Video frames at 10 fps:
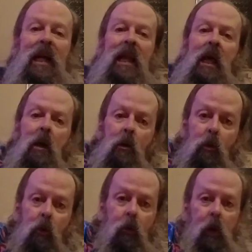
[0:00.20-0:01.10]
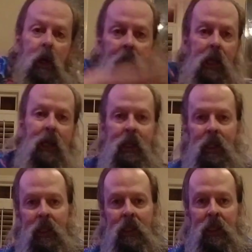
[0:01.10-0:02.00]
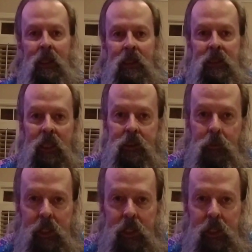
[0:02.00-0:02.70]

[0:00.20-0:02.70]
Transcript: Hello, Dr.